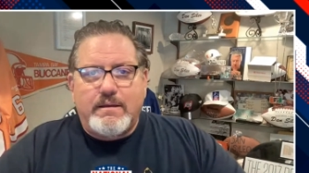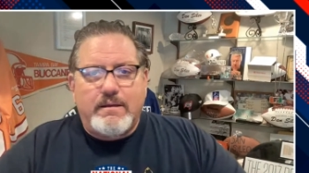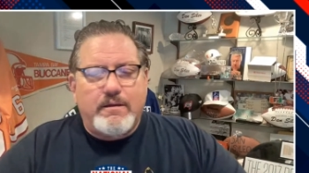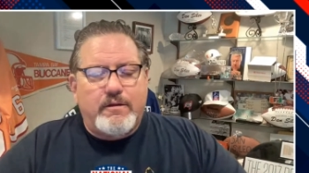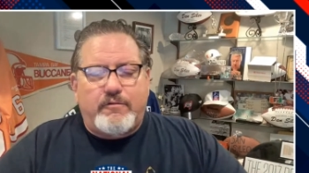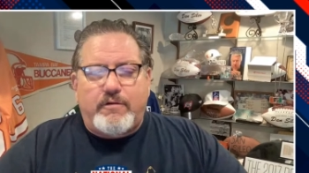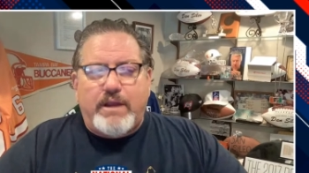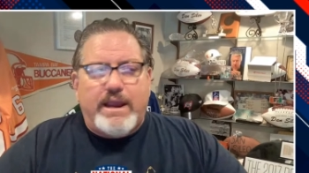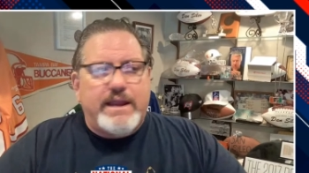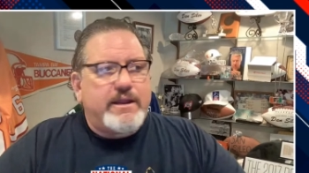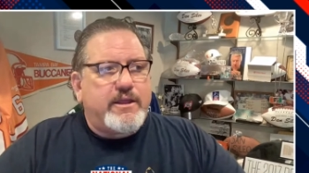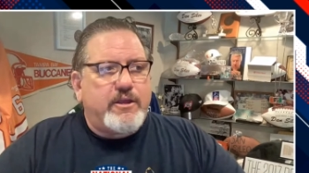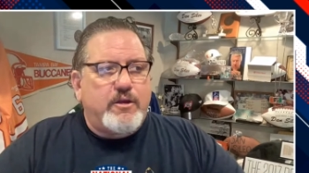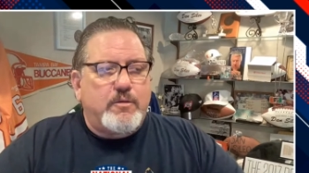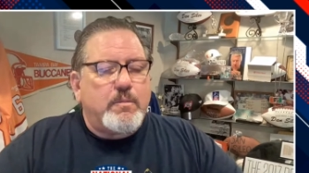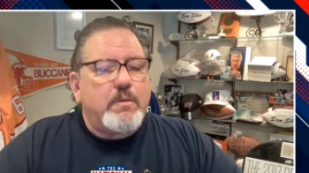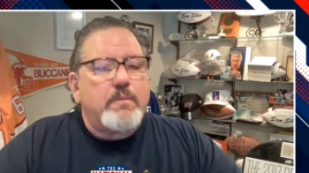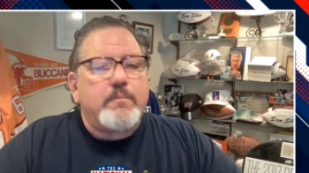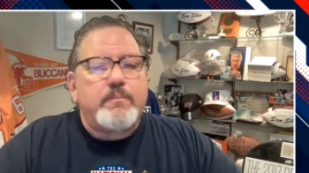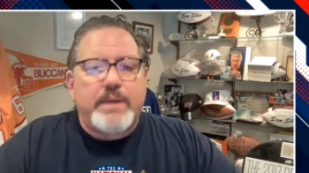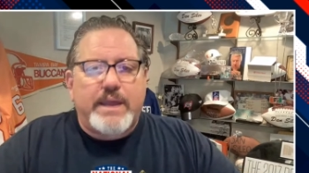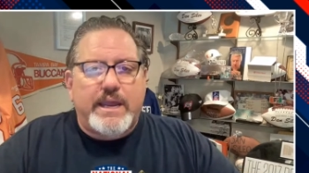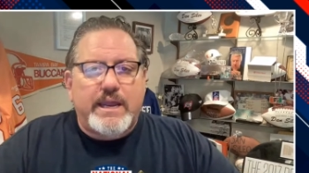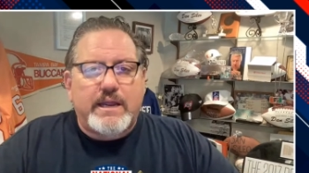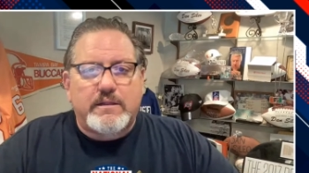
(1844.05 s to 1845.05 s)
great human
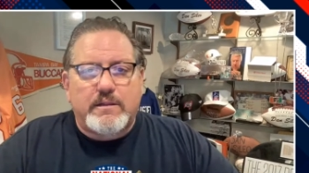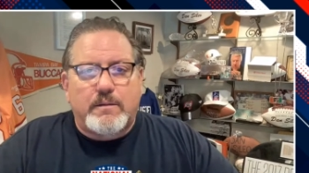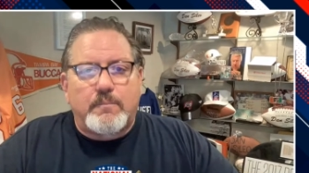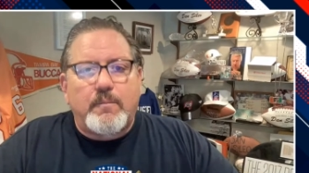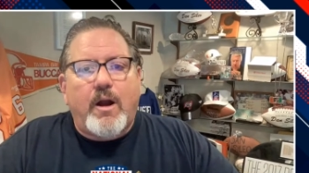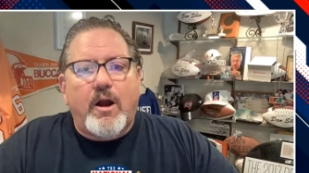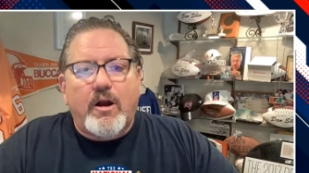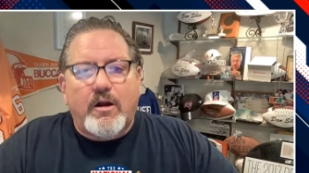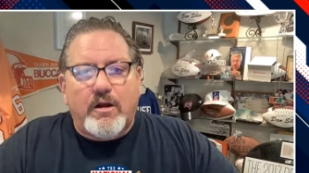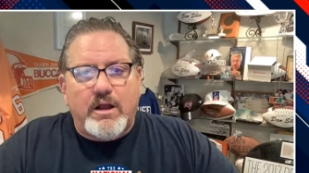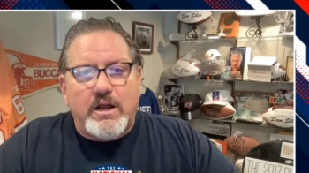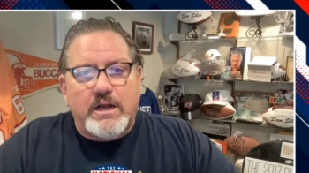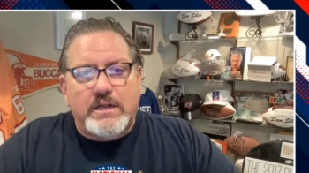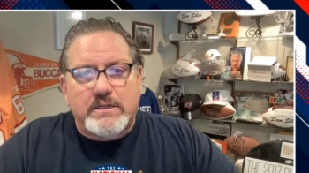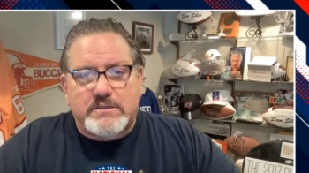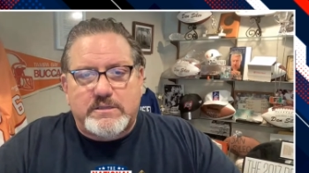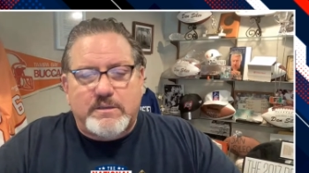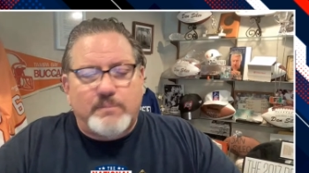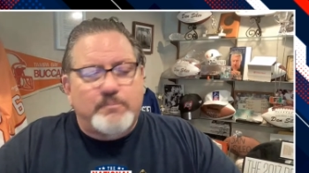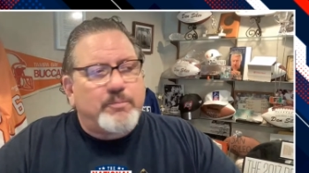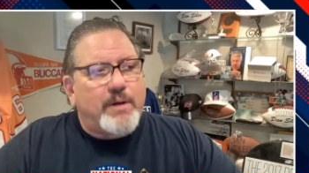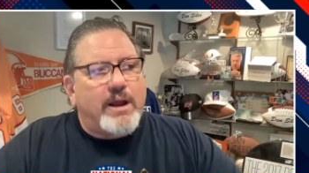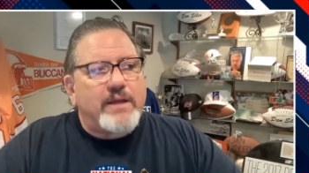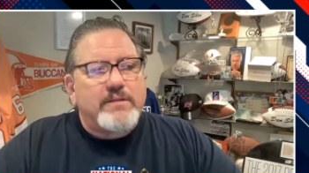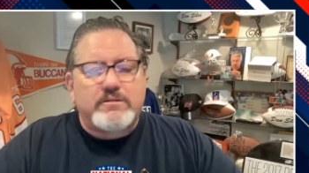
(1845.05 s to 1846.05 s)
being Lamar Hunt. The
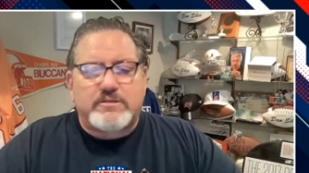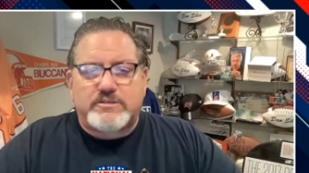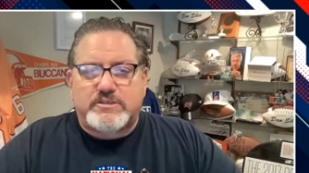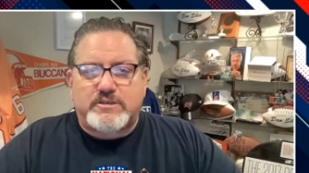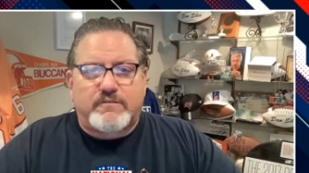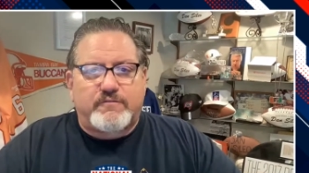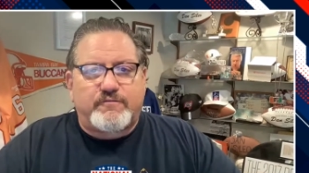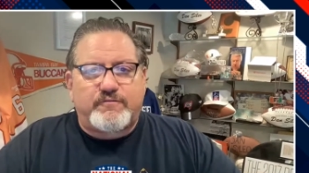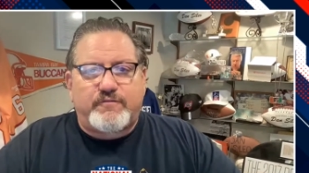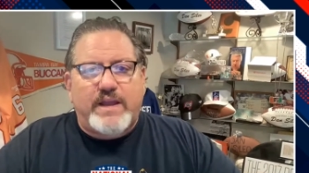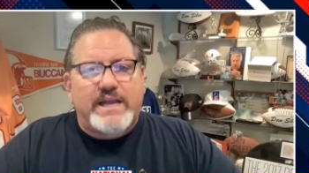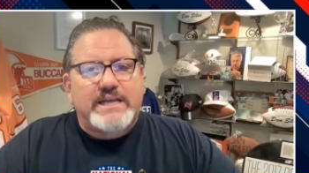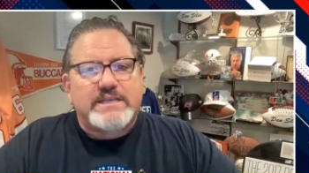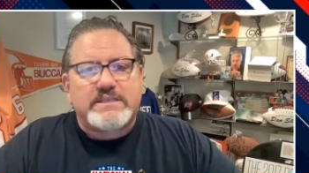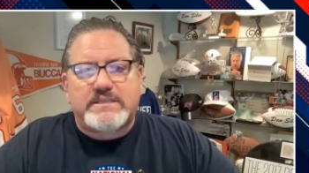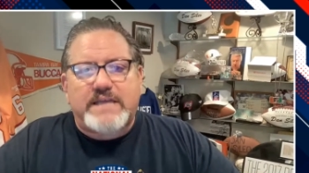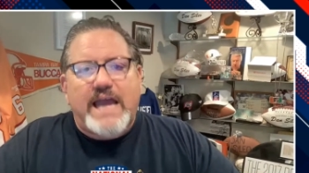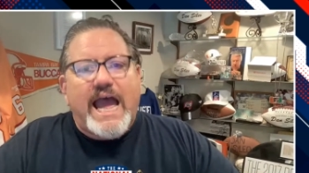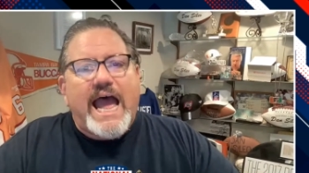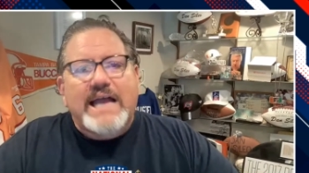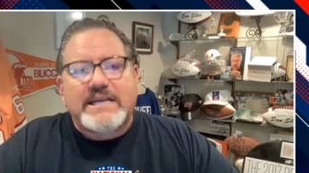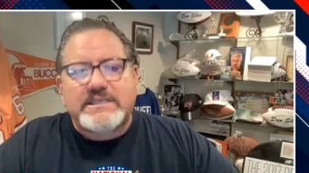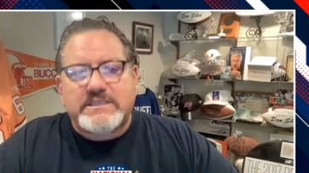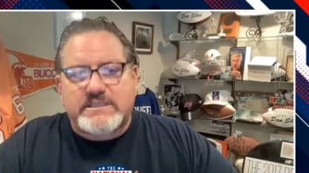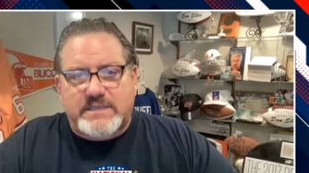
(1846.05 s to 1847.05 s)
brothers are
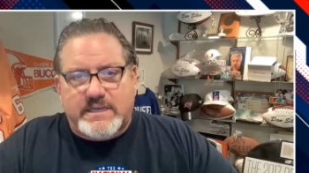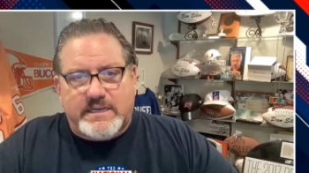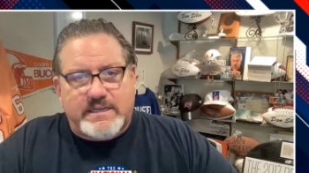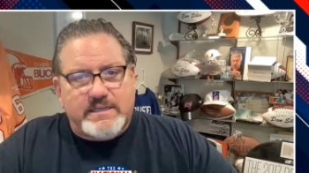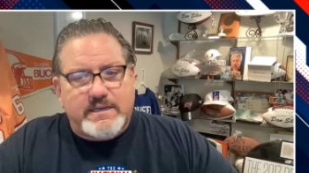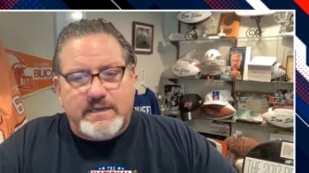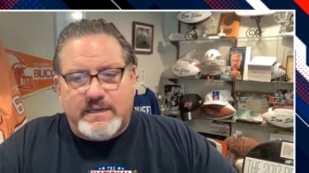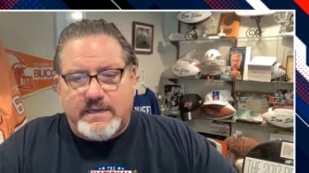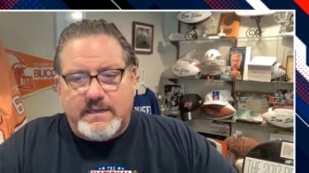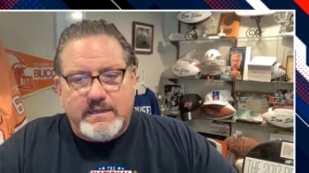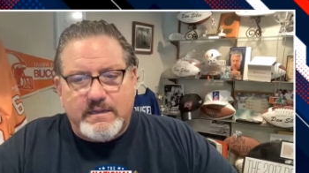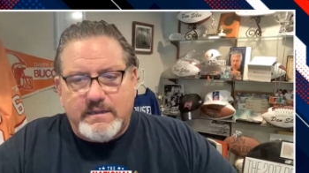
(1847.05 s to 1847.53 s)
fantastic.